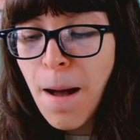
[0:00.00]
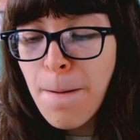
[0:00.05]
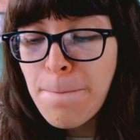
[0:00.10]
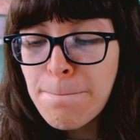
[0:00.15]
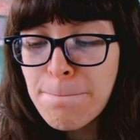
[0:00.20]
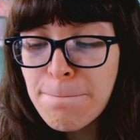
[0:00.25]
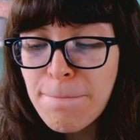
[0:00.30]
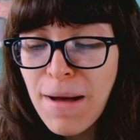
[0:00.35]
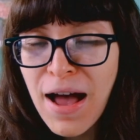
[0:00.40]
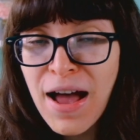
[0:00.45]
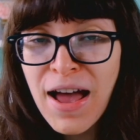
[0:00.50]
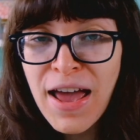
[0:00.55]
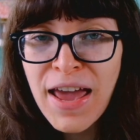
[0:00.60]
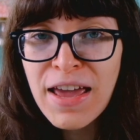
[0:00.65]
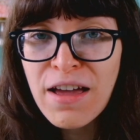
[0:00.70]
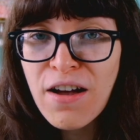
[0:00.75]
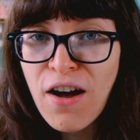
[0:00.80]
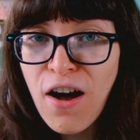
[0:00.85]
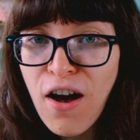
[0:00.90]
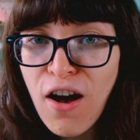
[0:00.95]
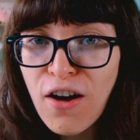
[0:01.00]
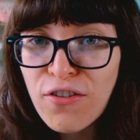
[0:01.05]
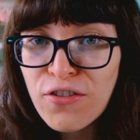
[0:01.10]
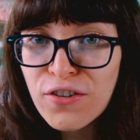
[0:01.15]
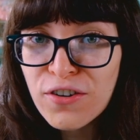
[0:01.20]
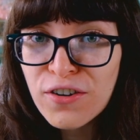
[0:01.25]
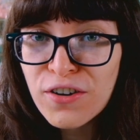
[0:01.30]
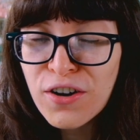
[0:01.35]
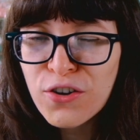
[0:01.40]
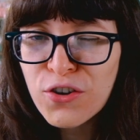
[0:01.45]
My
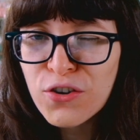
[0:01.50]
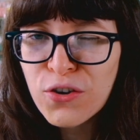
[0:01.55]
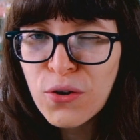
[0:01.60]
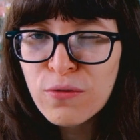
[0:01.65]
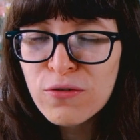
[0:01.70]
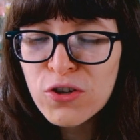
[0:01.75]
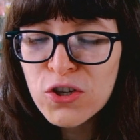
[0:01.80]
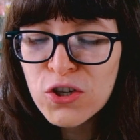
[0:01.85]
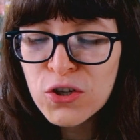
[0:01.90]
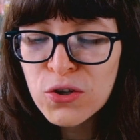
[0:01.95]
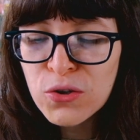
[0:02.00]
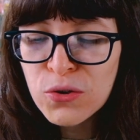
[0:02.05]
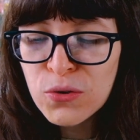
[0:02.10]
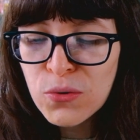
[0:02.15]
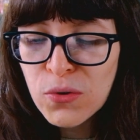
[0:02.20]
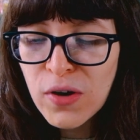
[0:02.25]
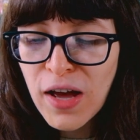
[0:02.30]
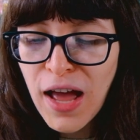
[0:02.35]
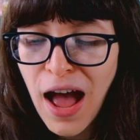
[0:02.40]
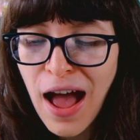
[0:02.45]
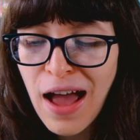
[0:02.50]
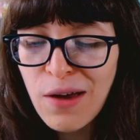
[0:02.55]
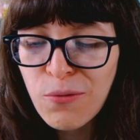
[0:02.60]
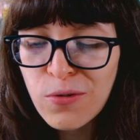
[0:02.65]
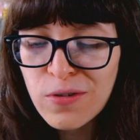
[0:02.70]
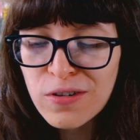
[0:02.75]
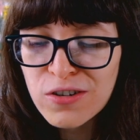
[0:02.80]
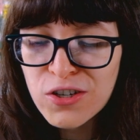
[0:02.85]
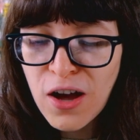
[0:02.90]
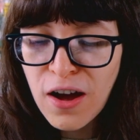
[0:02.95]
other go-to I
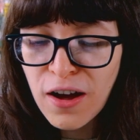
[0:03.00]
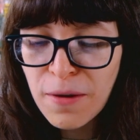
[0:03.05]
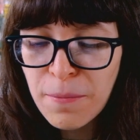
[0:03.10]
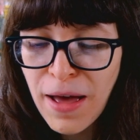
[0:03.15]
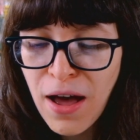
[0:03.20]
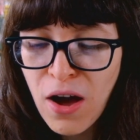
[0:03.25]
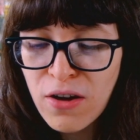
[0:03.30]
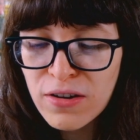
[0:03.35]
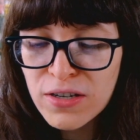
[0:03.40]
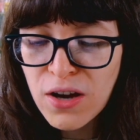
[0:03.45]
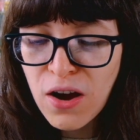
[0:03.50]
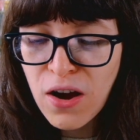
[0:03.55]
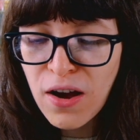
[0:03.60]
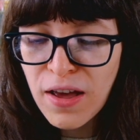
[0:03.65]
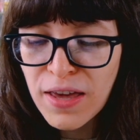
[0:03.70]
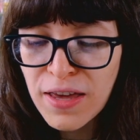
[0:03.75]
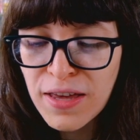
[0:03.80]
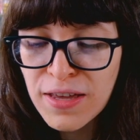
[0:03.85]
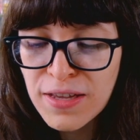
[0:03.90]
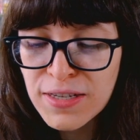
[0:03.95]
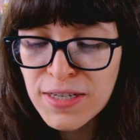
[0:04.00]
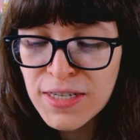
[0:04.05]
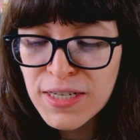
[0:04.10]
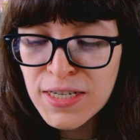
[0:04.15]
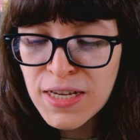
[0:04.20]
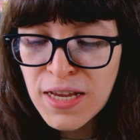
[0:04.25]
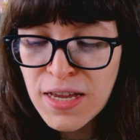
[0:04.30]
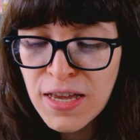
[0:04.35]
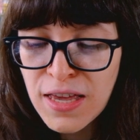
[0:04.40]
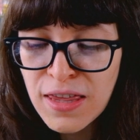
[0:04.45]
want to talk about
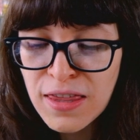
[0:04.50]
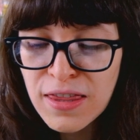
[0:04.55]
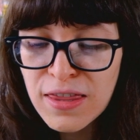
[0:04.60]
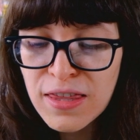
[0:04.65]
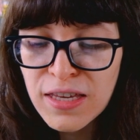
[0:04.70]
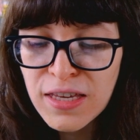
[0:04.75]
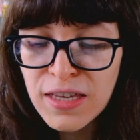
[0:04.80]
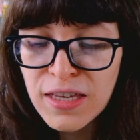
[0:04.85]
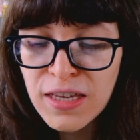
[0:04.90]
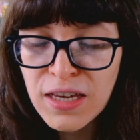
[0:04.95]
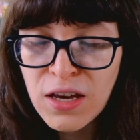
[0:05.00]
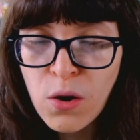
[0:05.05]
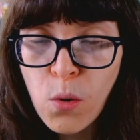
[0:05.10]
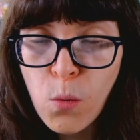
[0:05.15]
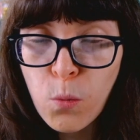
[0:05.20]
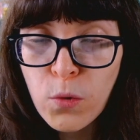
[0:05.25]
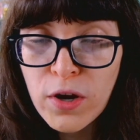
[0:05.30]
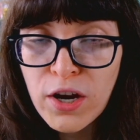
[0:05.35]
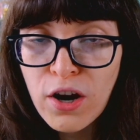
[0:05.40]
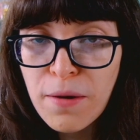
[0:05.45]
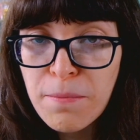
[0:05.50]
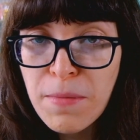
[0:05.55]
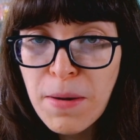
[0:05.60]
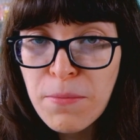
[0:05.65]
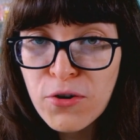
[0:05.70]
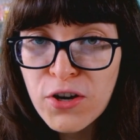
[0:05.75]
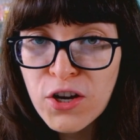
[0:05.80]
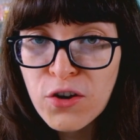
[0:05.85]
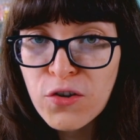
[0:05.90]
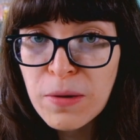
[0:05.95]
is the We Are
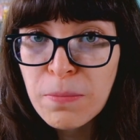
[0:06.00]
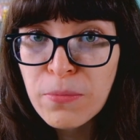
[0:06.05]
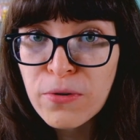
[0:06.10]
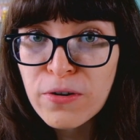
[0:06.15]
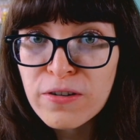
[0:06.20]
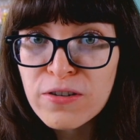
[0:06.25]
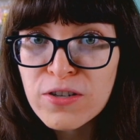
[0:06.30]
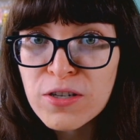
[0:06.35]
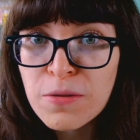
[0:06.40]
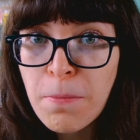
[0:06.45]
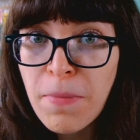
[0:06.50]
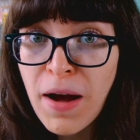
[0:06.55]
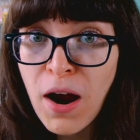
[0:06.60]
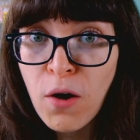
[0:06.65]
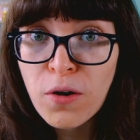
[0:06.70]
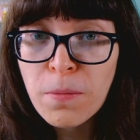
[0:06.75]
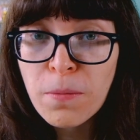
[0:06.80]
Memory Keepers Power